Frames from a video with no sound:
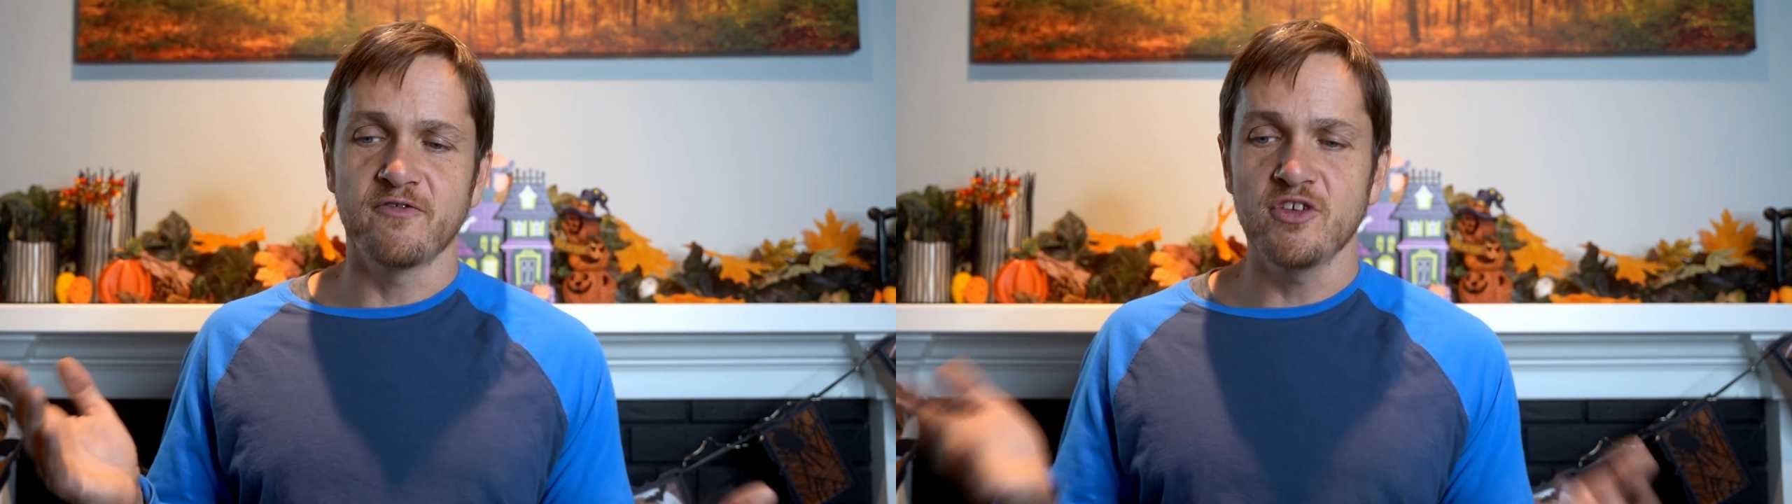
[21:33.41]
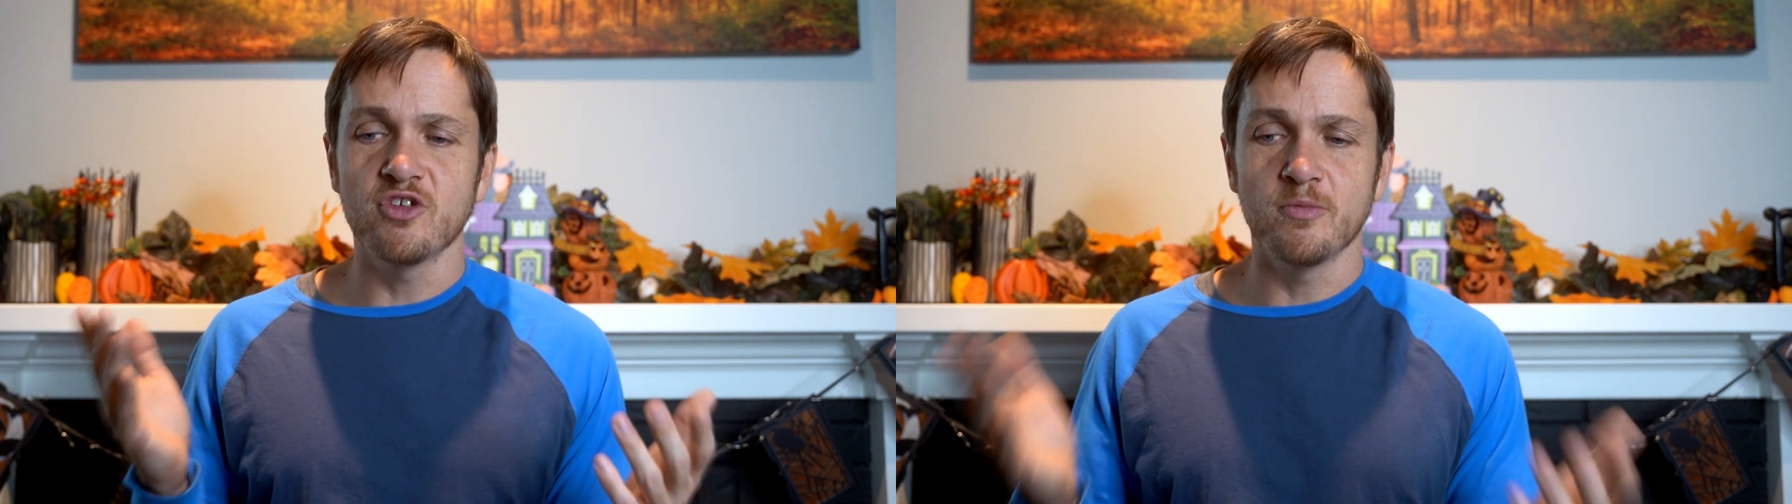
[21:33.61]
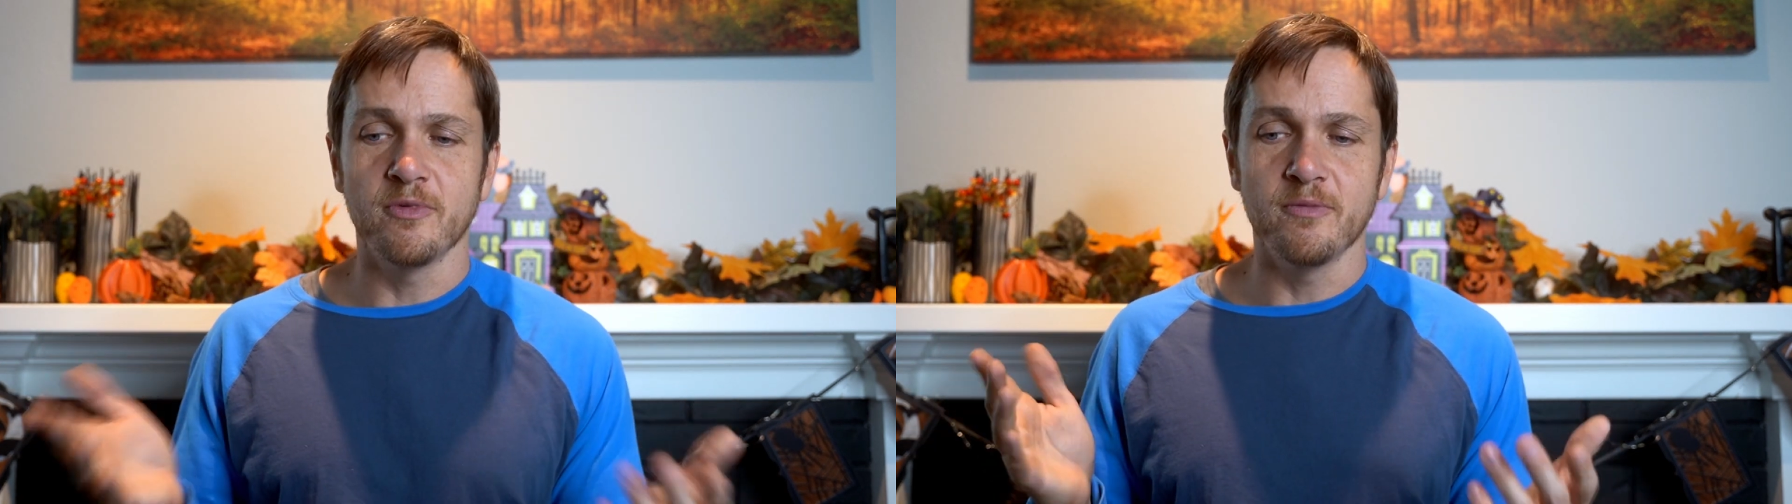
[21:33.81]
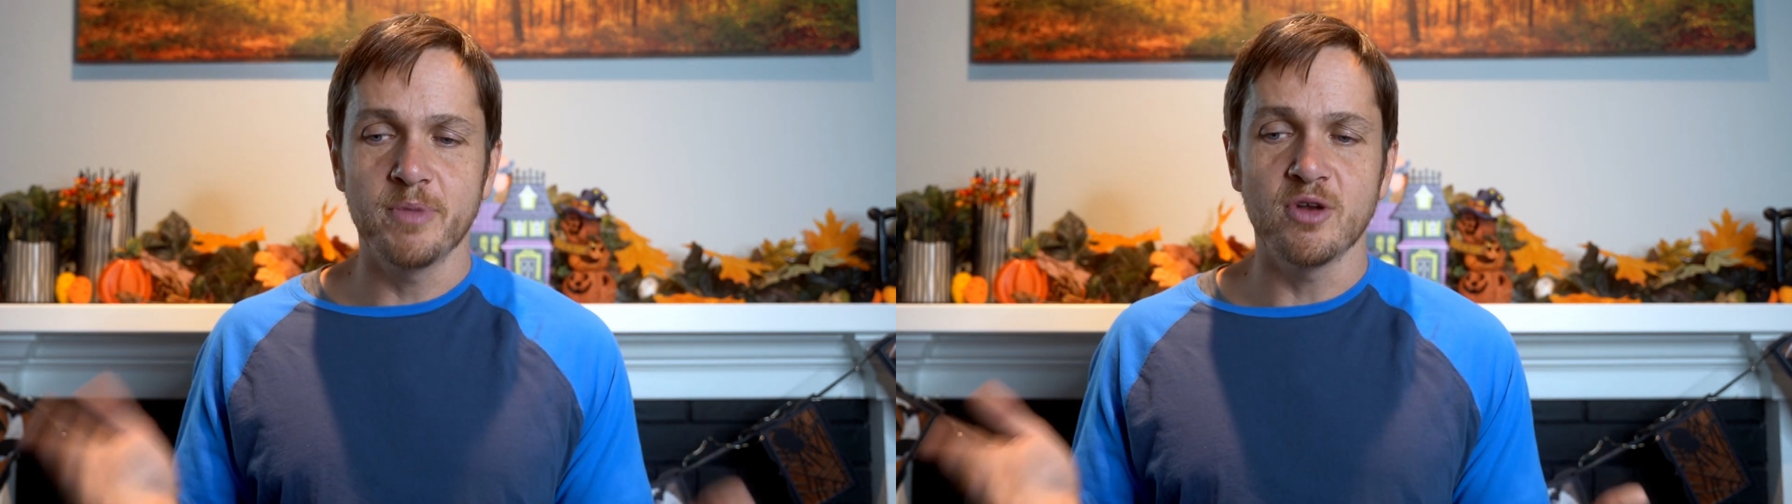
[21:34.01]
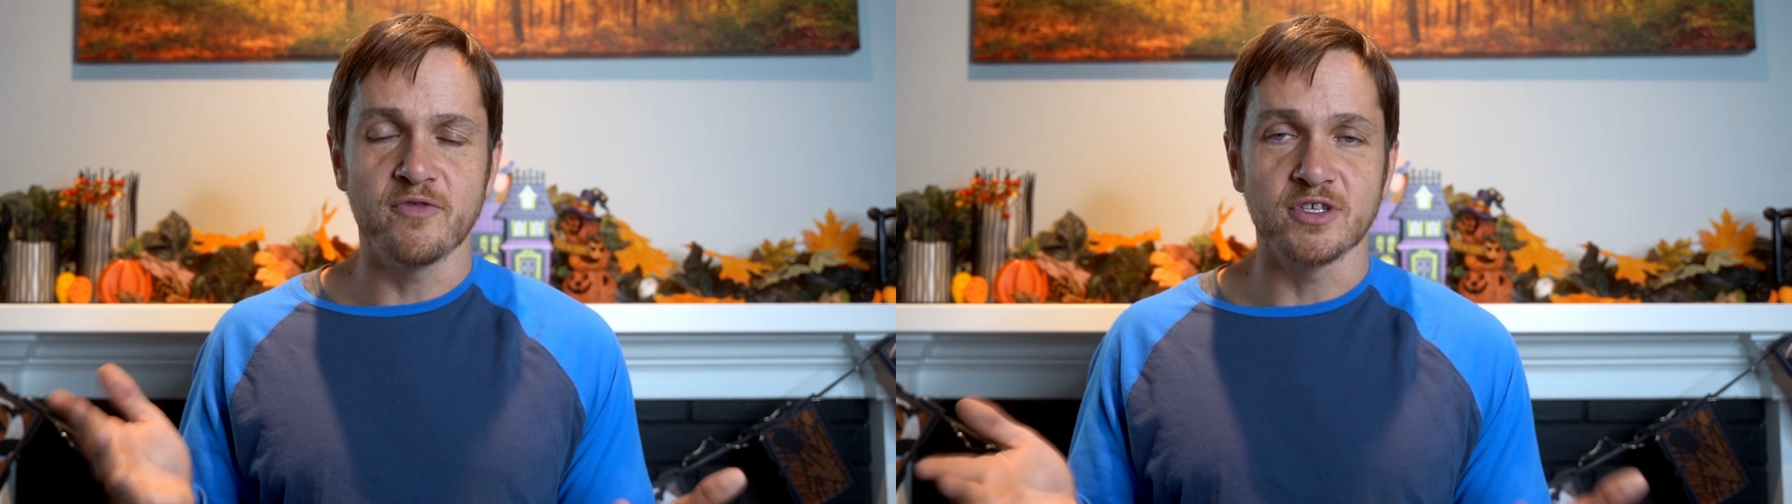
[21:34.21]

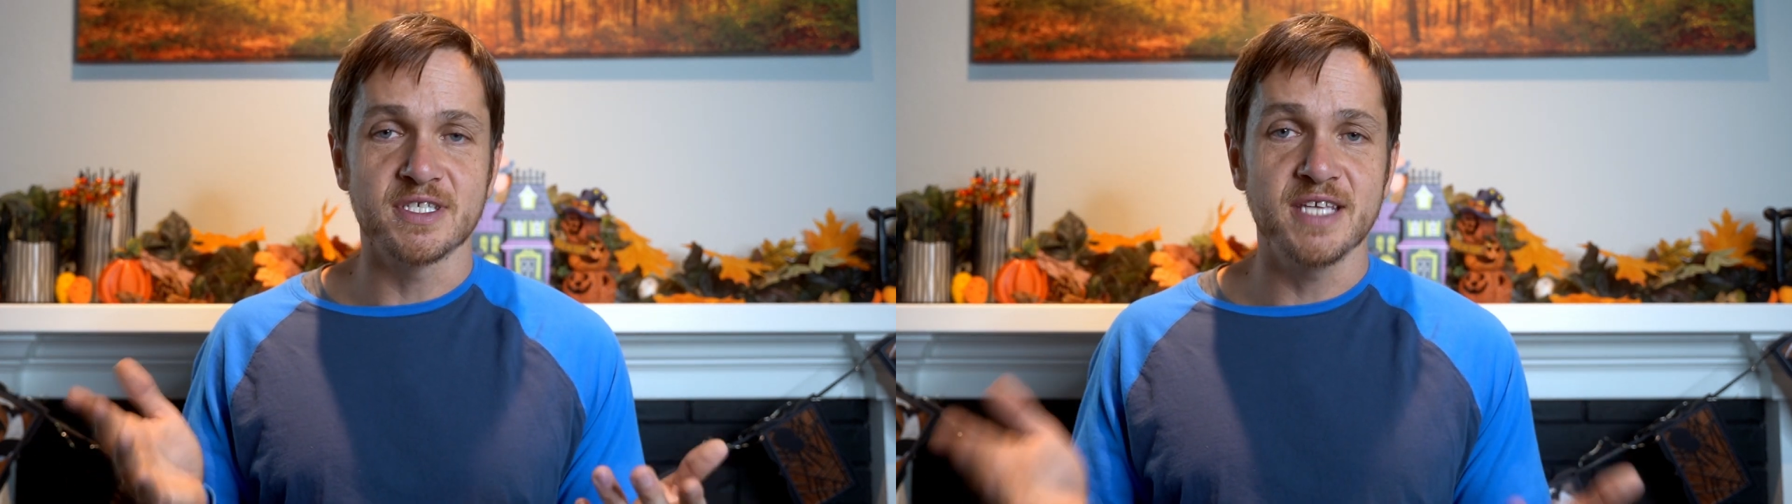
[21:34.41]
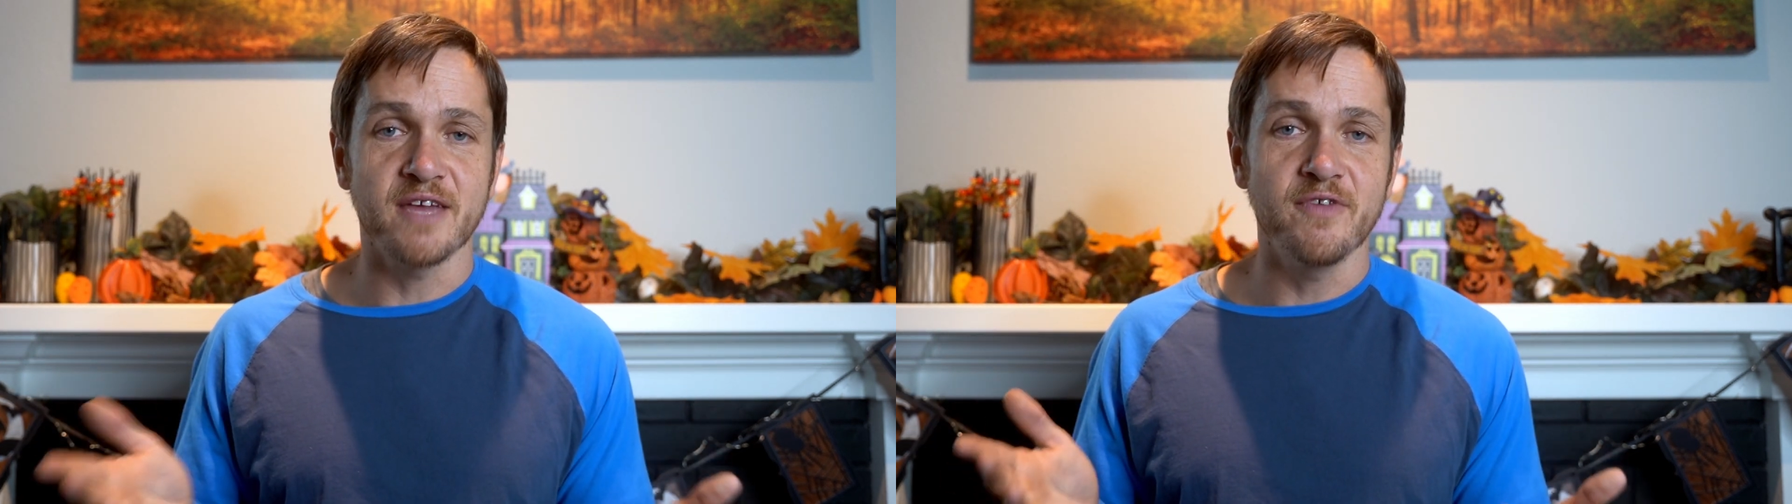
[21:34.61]
beautiful stick